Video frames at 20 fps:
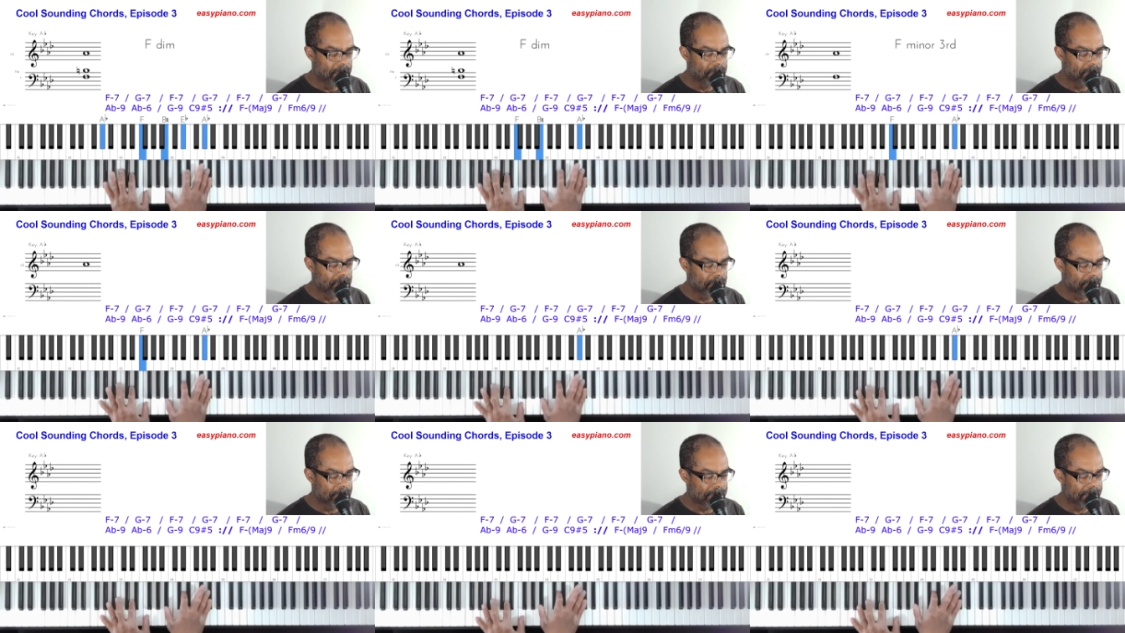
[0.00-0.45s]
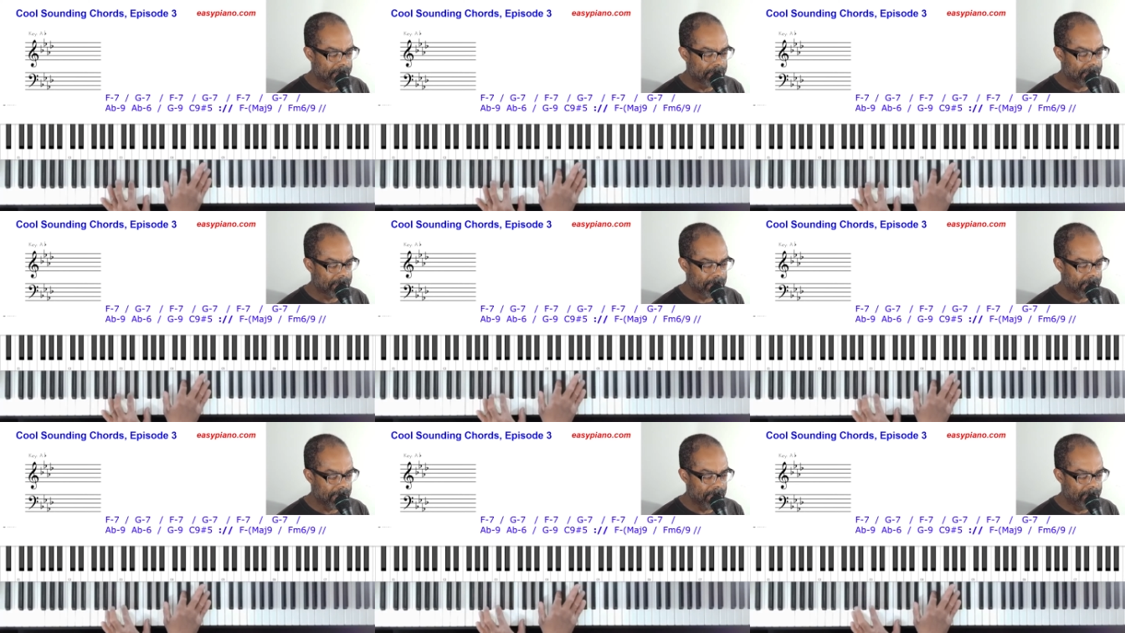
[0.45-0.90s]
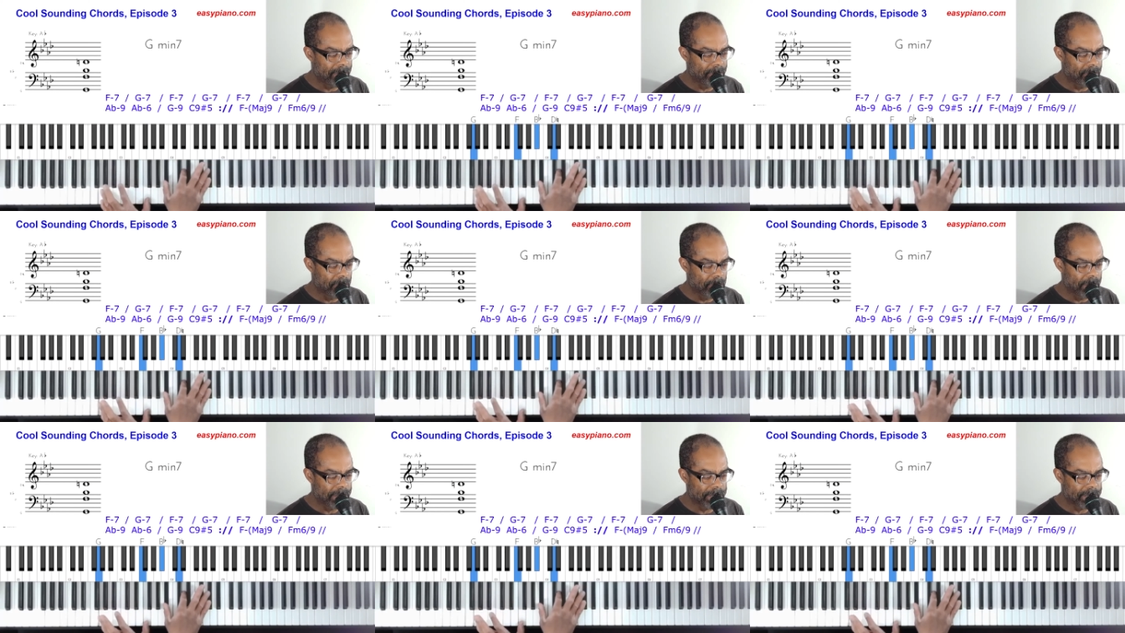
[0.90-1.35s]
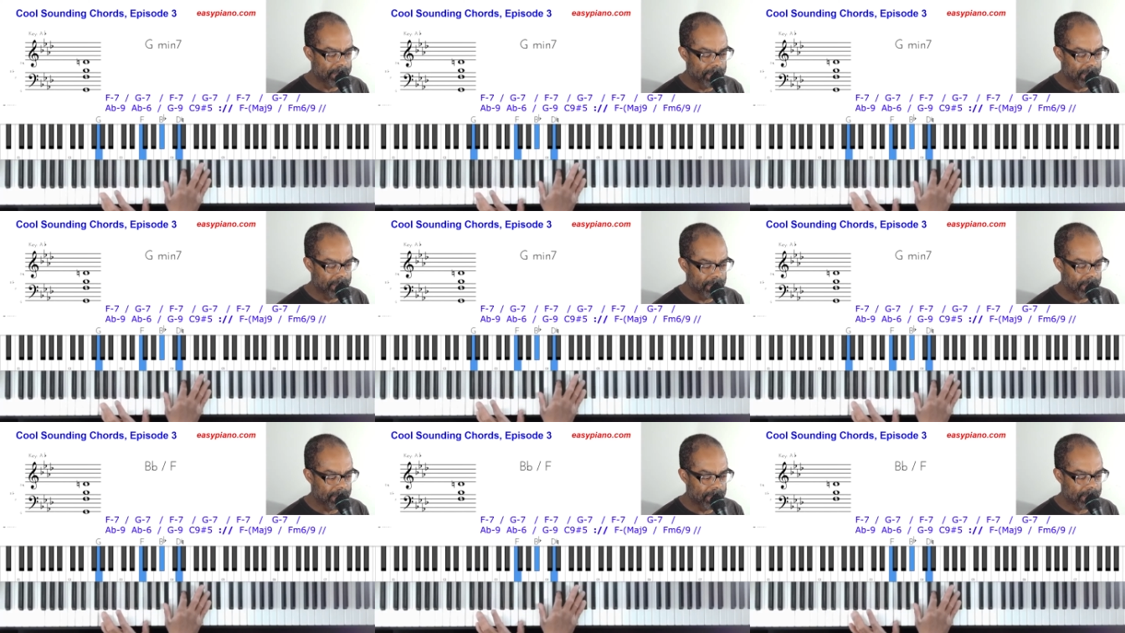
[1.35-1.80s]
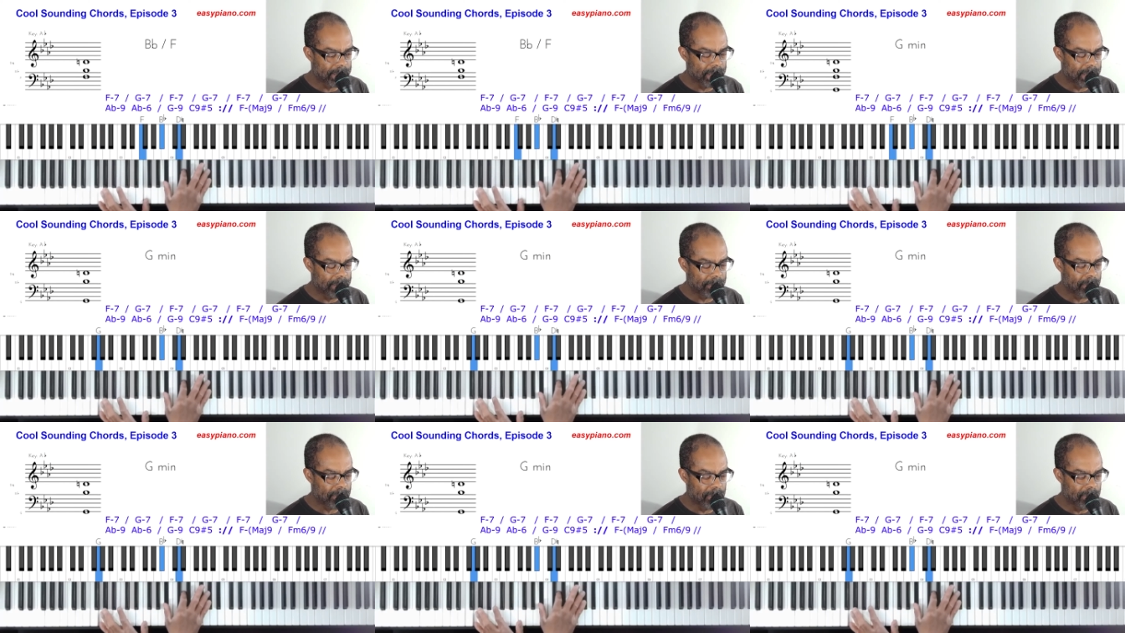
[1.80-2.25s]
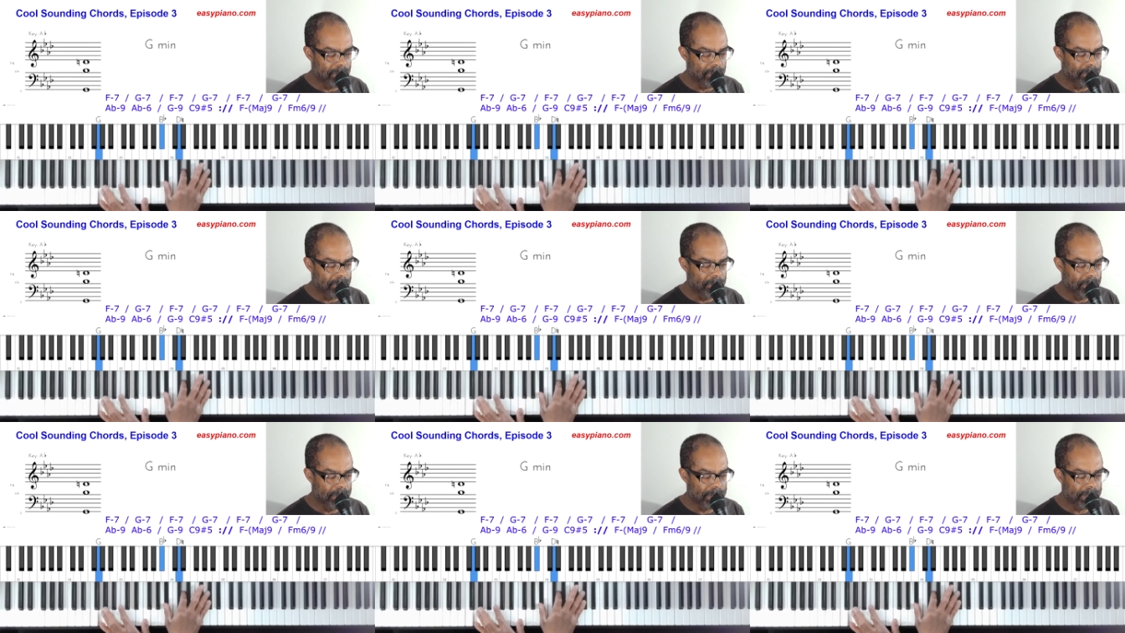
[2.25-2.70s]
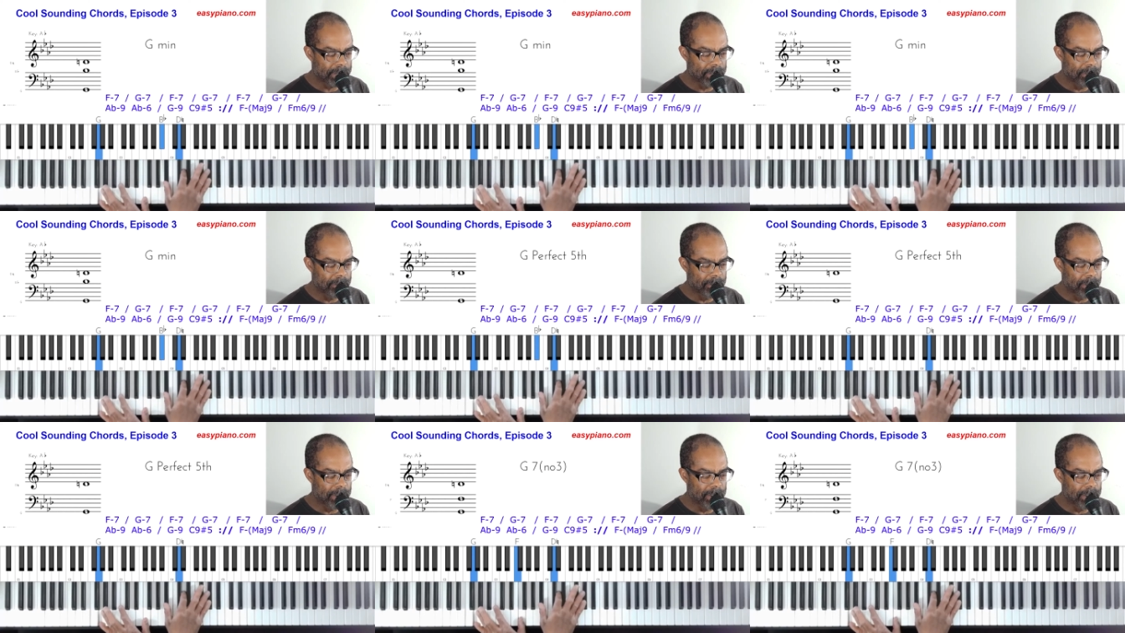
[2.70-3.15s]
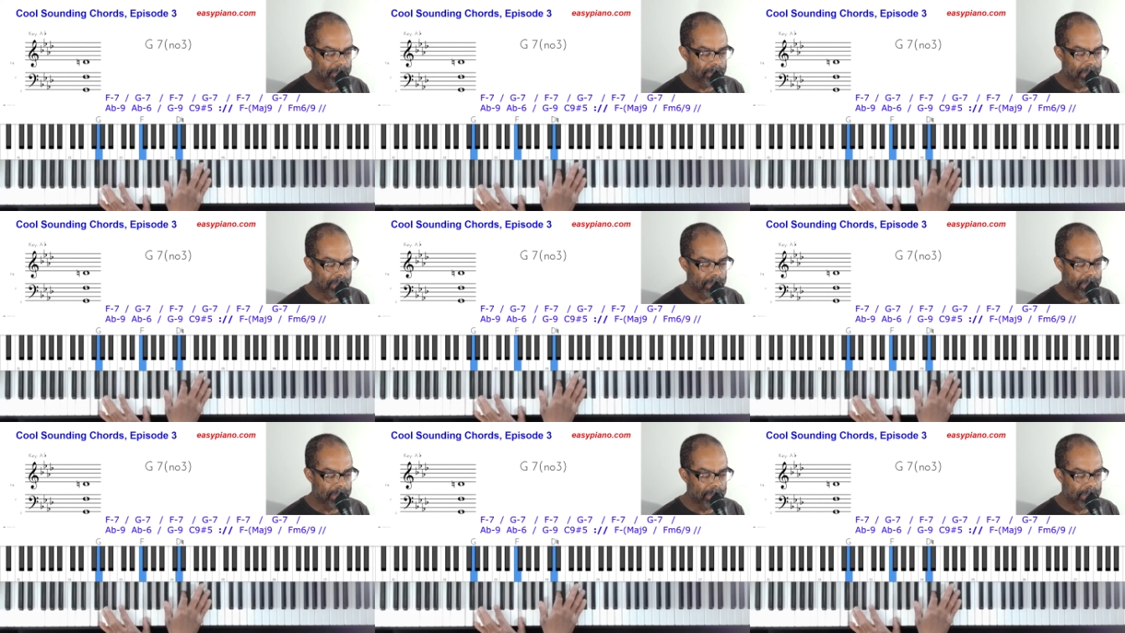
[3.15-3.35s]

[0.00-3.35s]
So it's that same voicing, the same core voicing, the 1,